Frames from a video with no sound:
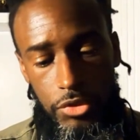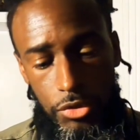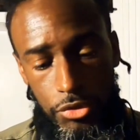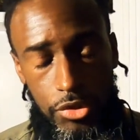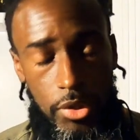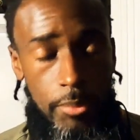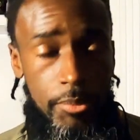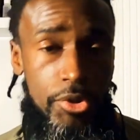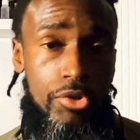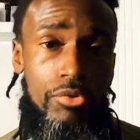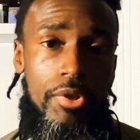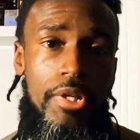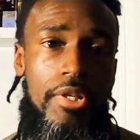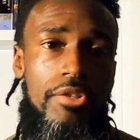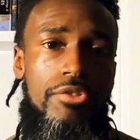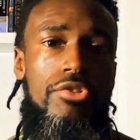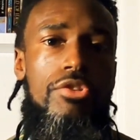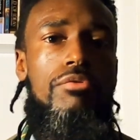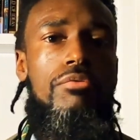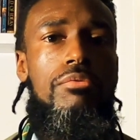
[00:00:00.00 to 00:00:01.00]
to some degree
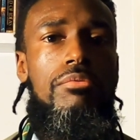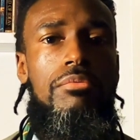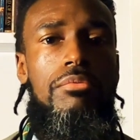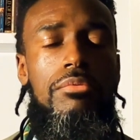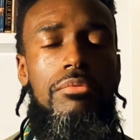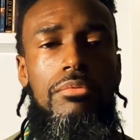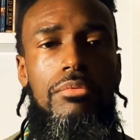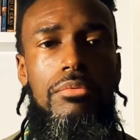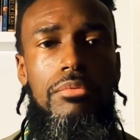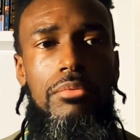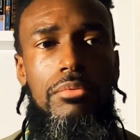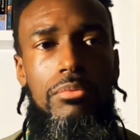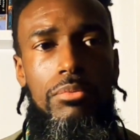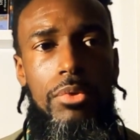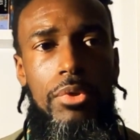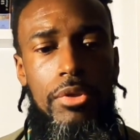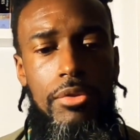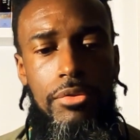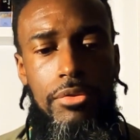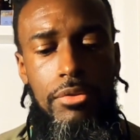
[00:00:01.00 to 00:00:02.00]
in tune
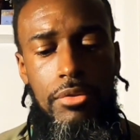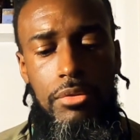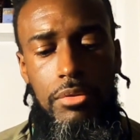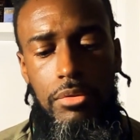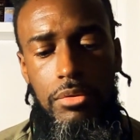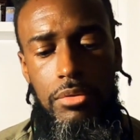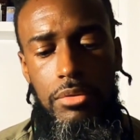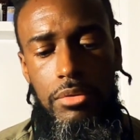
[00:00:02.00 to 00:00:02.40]
with